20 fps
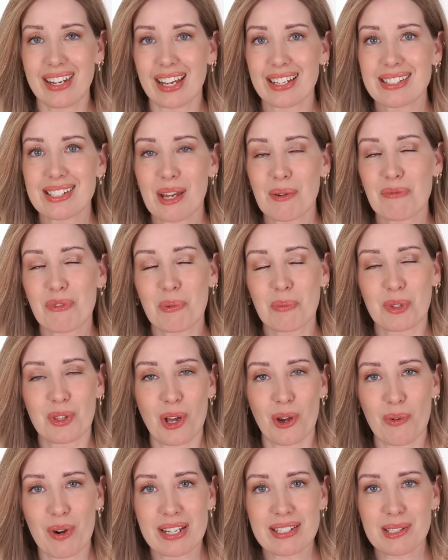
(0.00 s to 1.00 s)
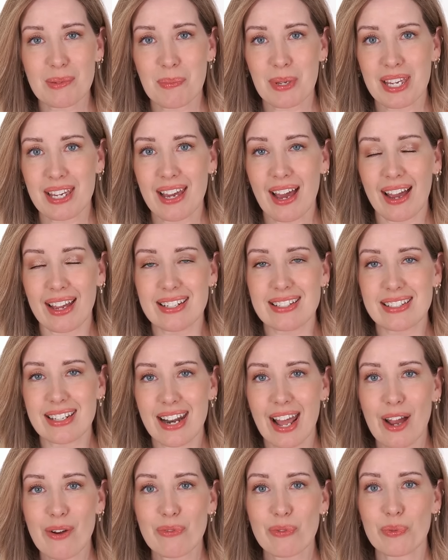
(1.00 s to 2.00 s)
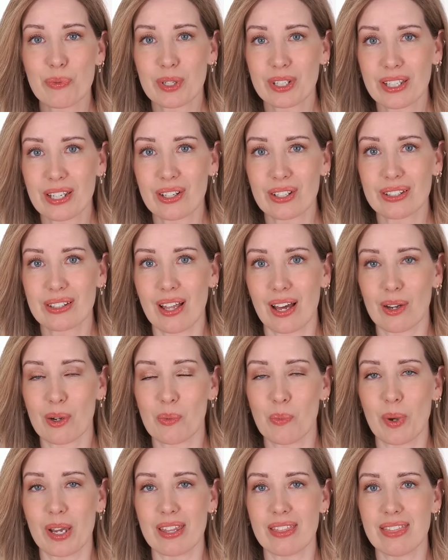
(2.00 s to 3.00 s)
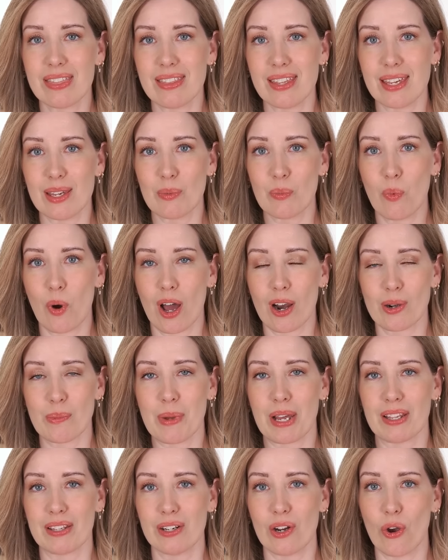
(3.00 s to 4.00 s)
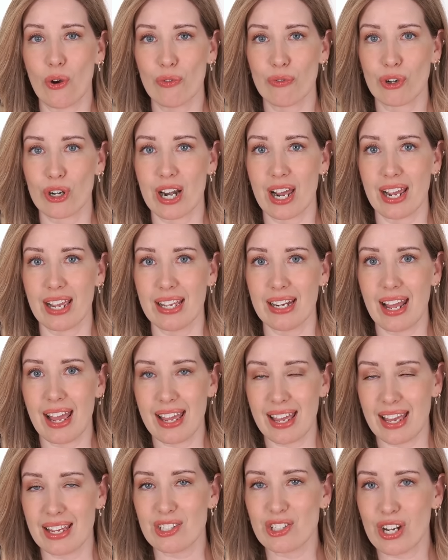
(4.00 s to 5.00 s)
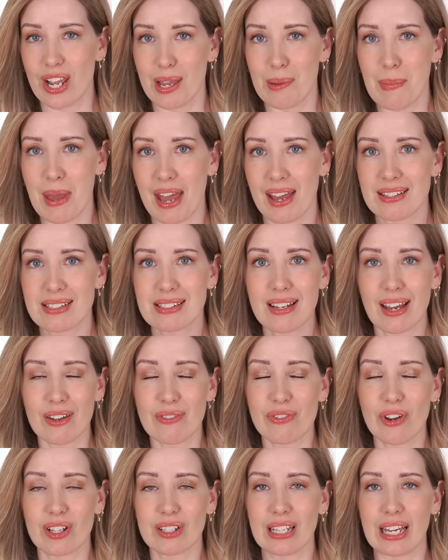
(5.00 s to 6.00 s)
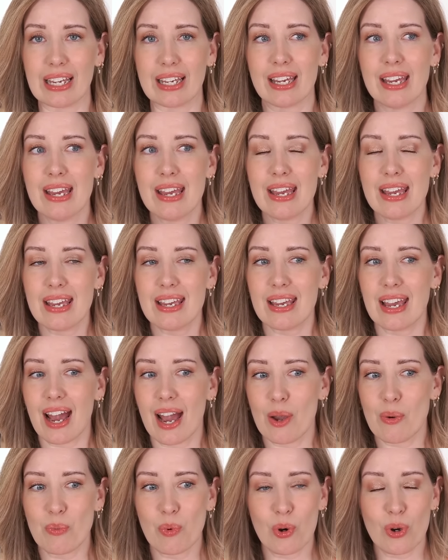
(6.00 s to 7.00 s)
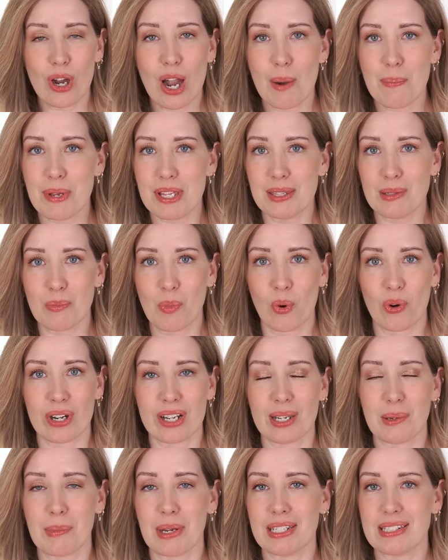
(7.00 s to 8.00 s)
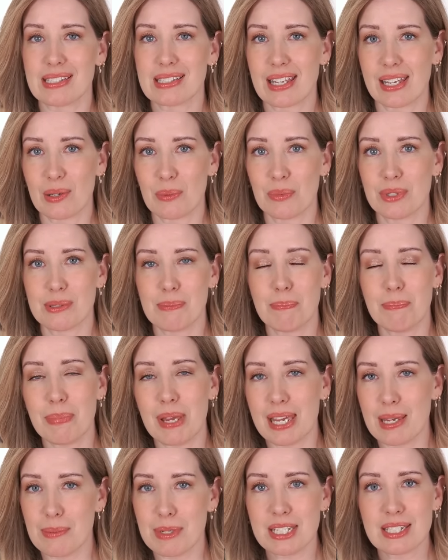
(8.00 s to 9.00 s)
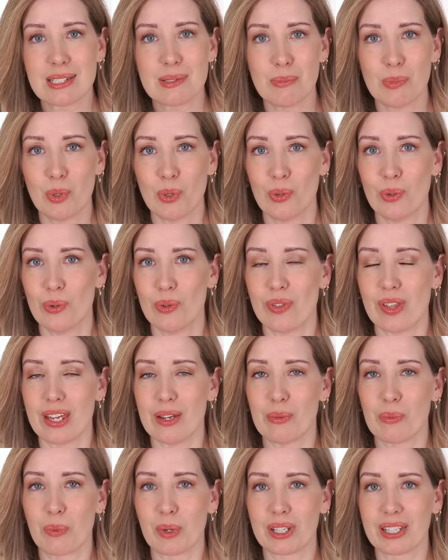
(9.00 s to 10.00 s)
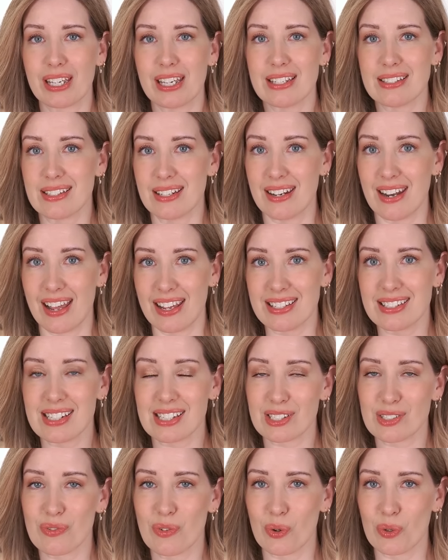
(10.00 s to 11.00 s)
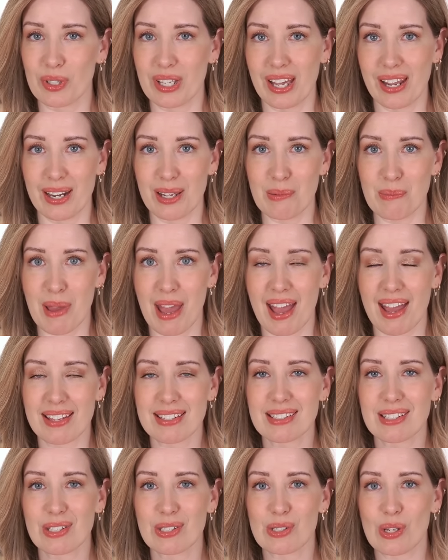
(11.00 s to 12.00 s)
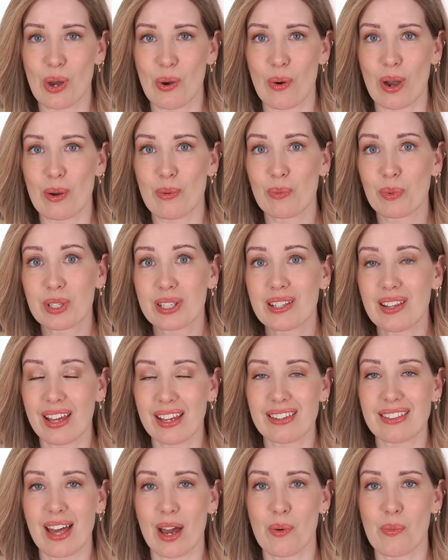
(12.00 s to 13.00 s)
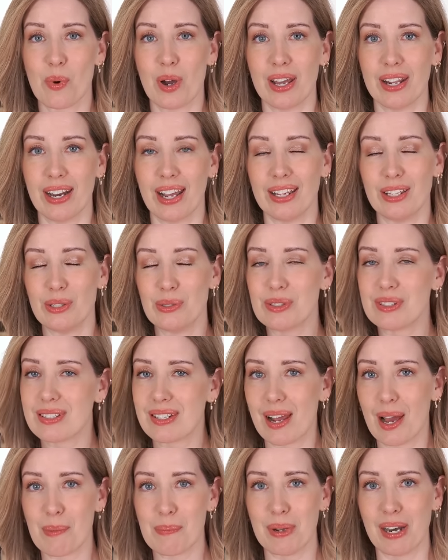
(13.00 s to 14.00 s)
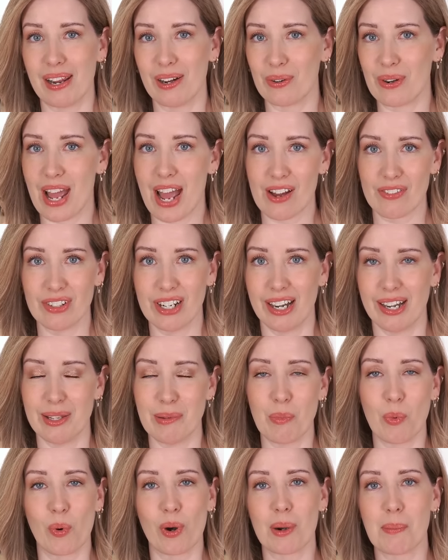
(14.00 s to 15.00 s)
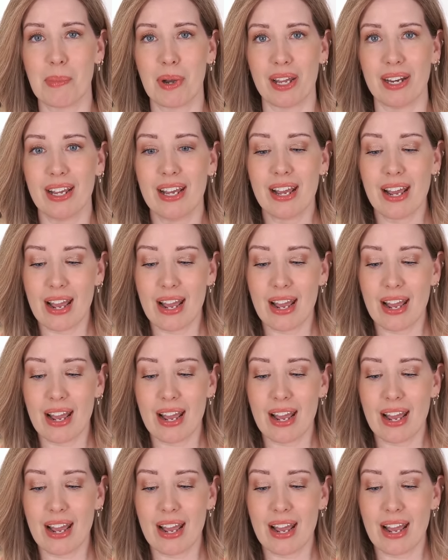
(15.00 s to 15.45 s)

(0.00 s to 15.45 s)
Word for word: Next up, from Glow Recipe, I did have really good luck with the Watermelon Overnight AHA mask. I felt like I woke up in the morning, my skin was baby smooth. It really is a nice exfoliating mask, so I really like that one. I used it up and I don't have it anymore, but